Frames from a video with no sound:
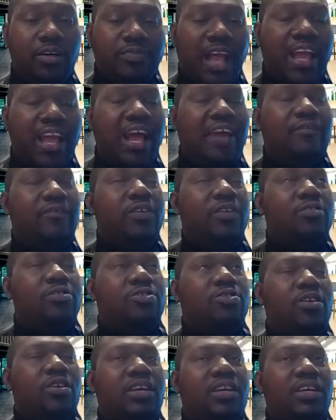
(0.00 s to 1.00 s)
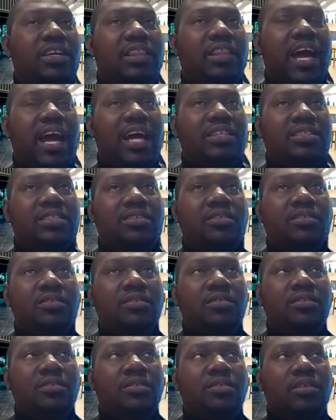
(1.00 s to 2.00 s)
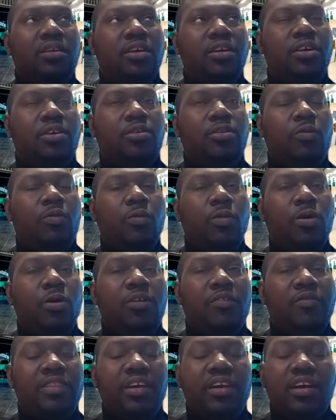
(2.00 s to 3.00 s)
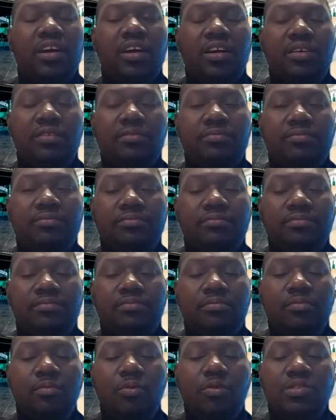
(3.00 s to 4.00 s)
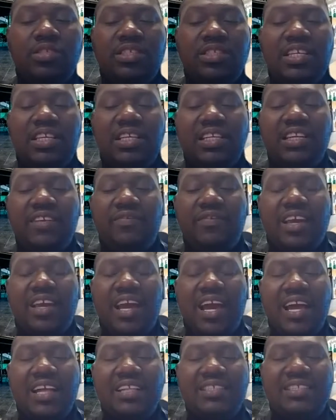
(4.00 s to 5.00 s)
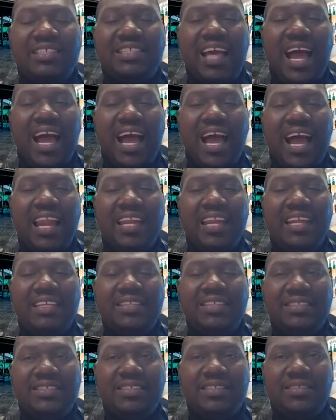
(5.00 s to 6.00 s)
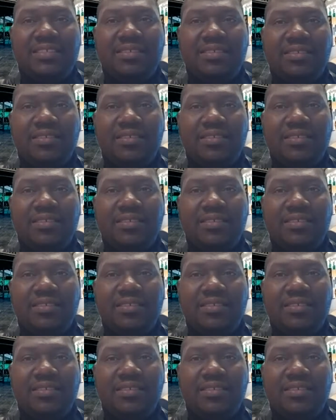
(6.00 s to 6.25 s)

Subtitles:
I feel strongly that one of the most significant talents